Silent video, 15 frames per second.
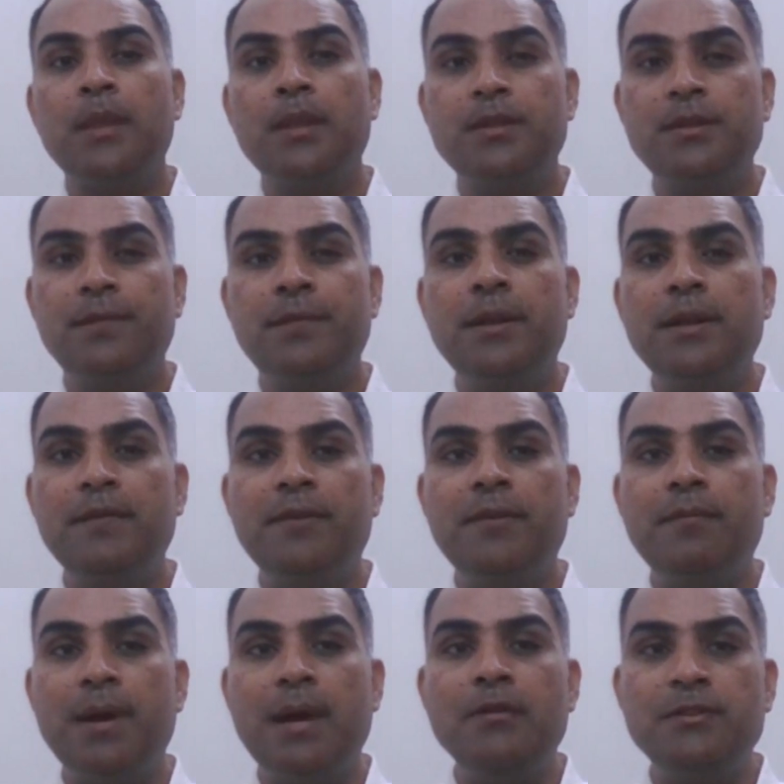different
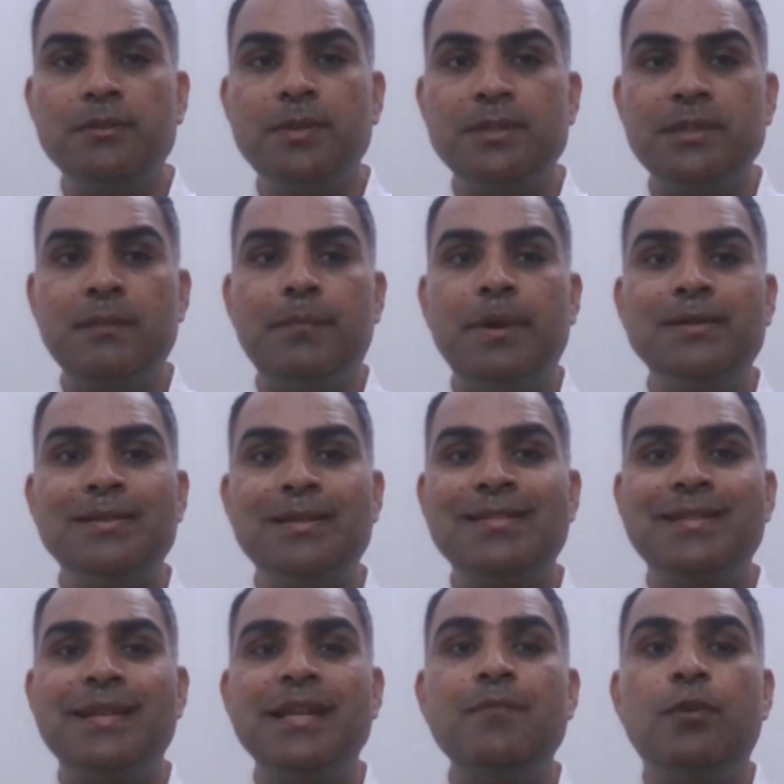biosimilars, and BRESER
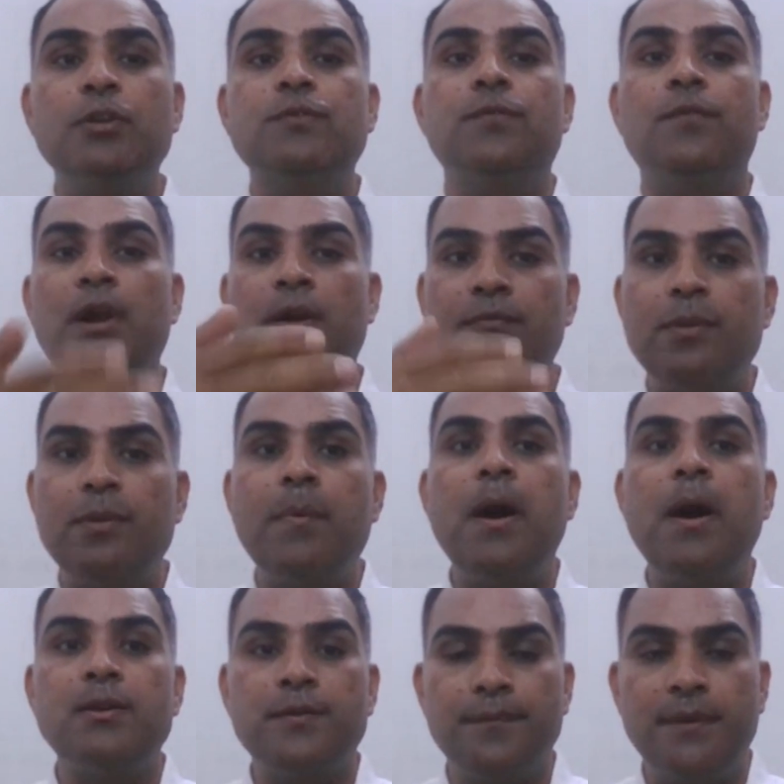study was one of the
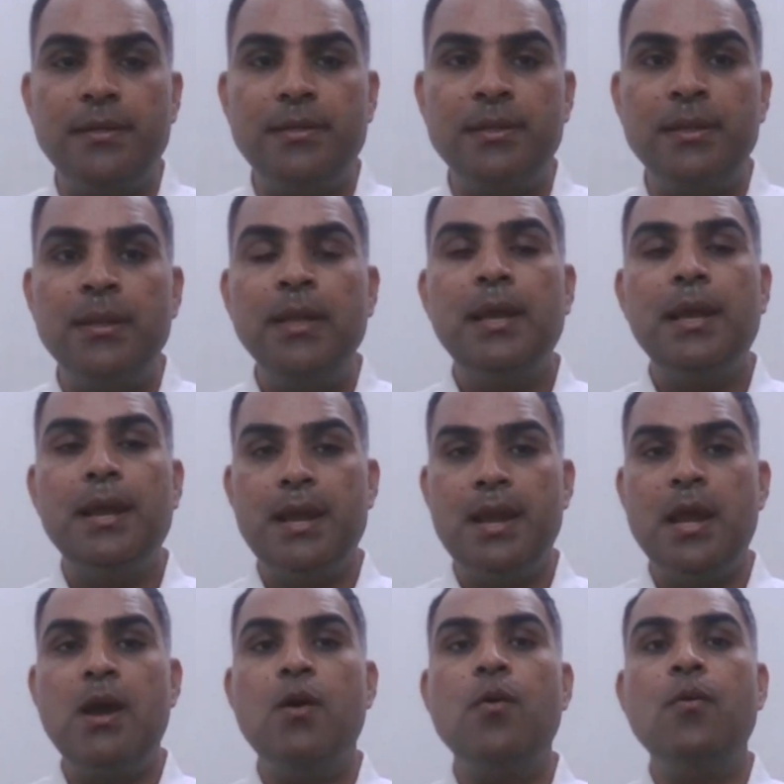part of it. And
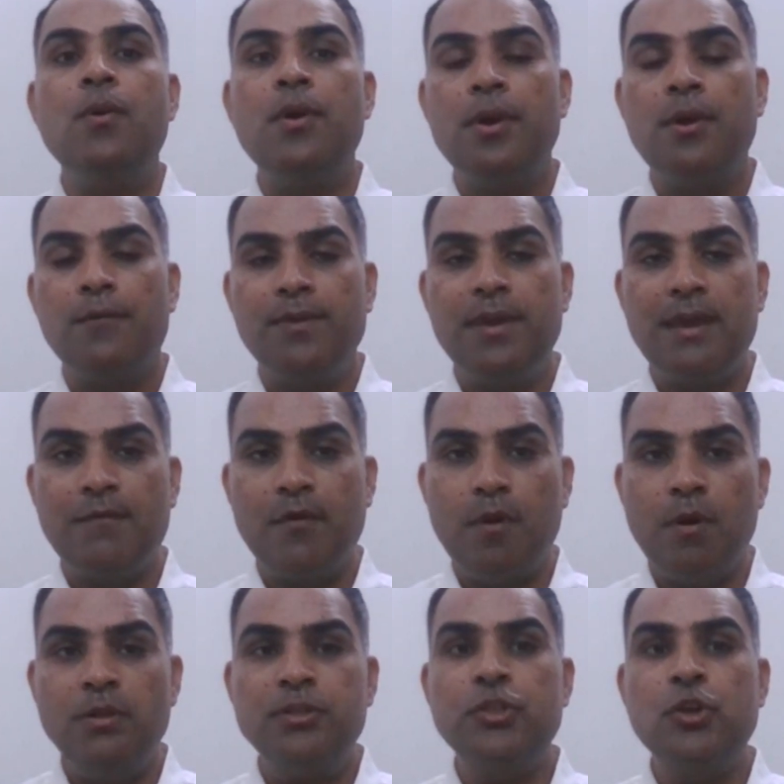now we have
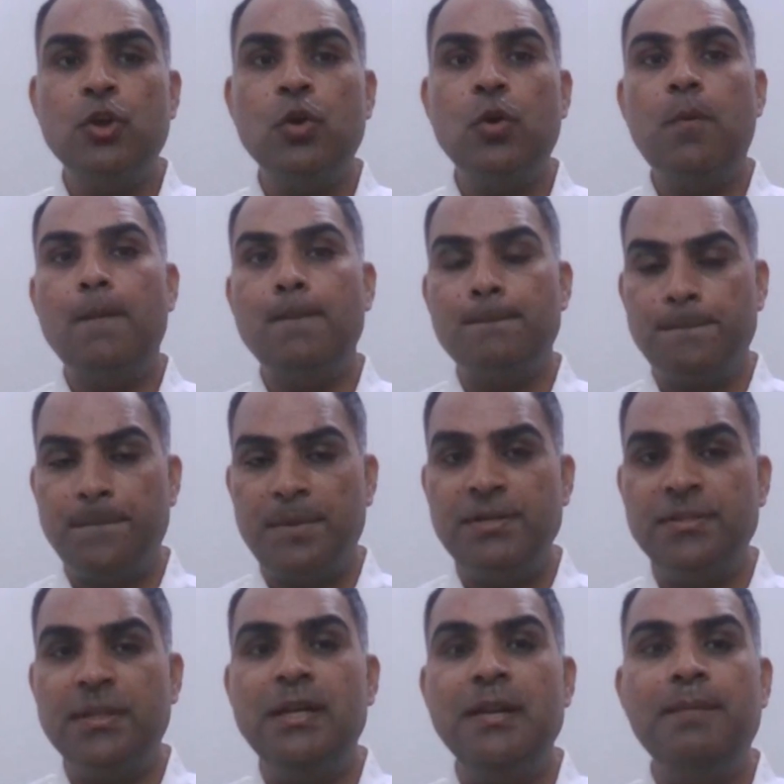also
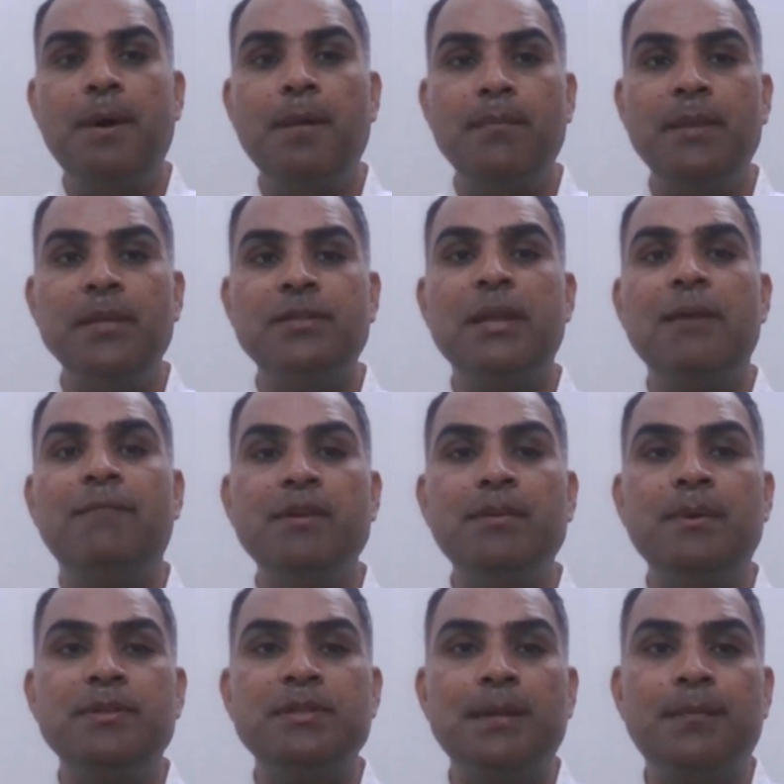recently published
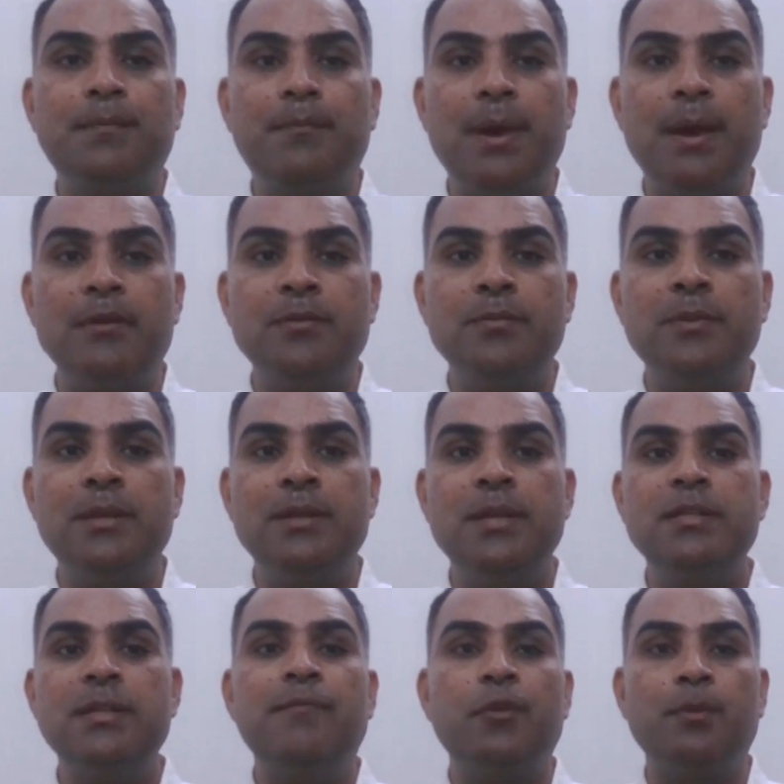aflibercept biosimilar
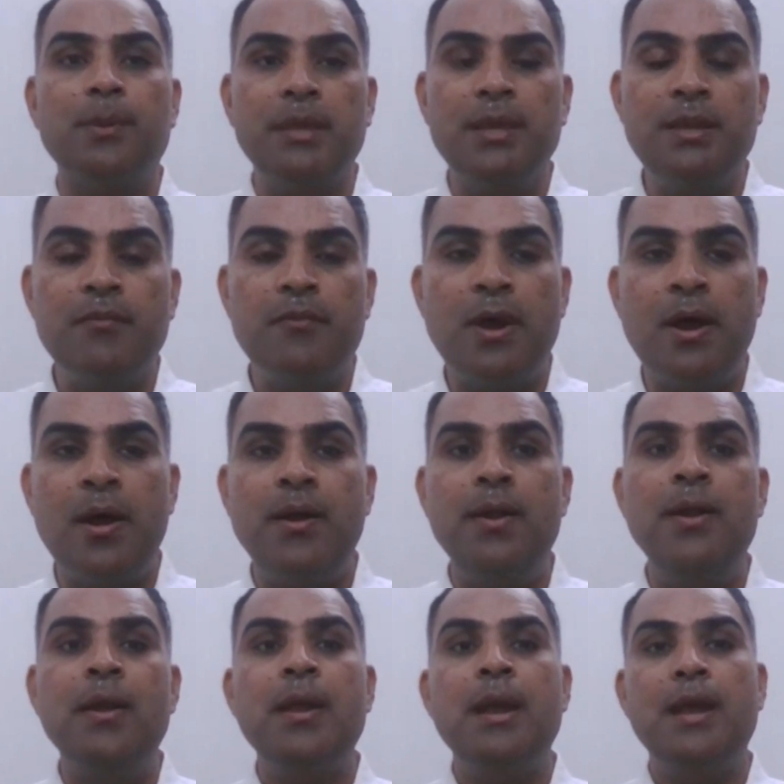data from
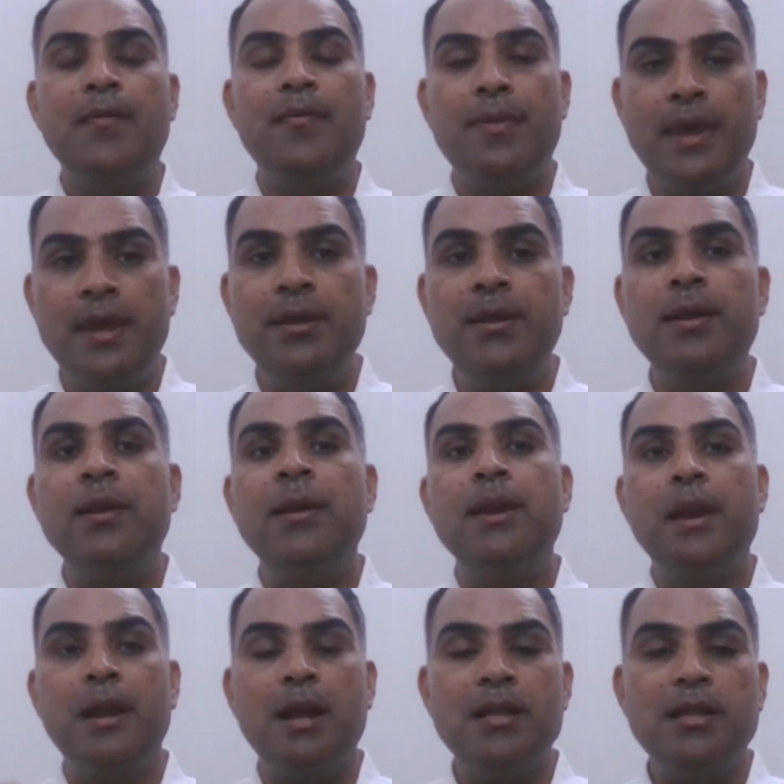Iran, and then
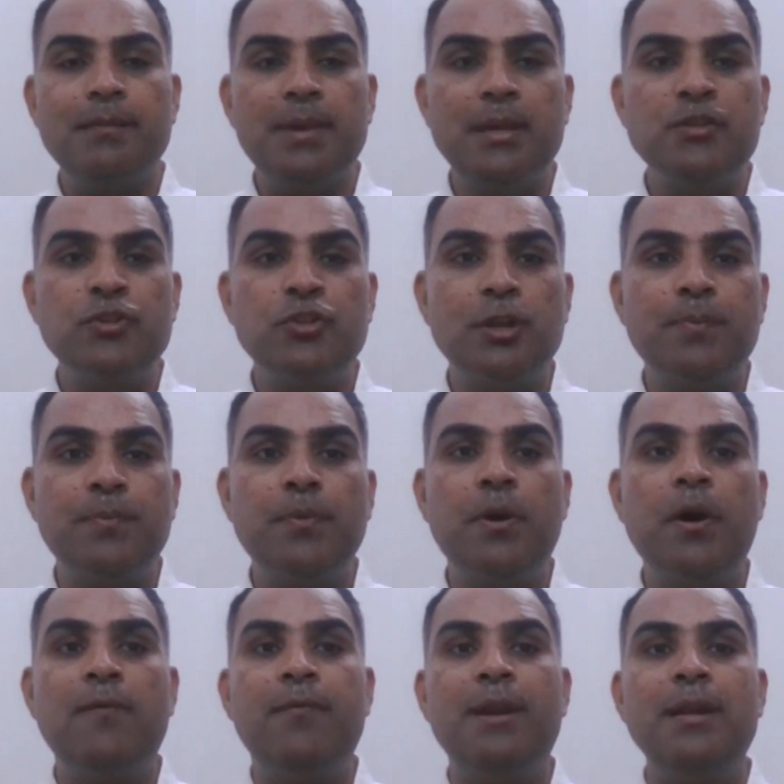another manuscript
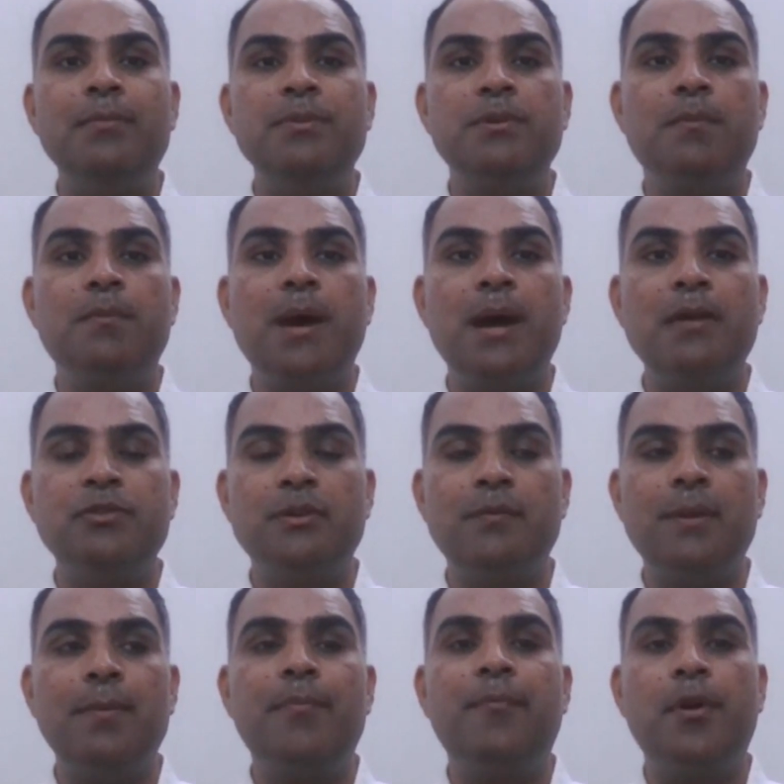of ranibizumab
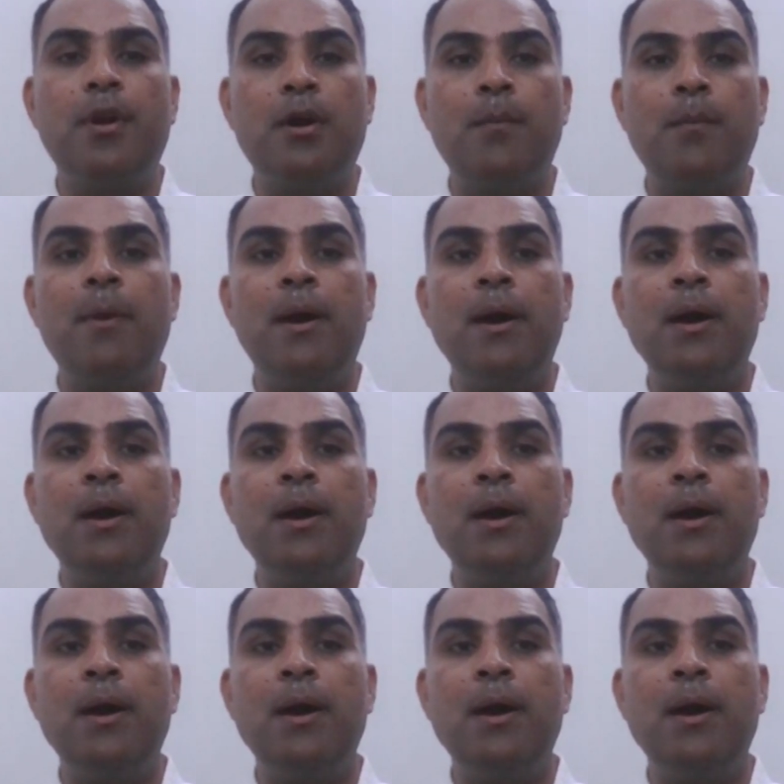biosimilar from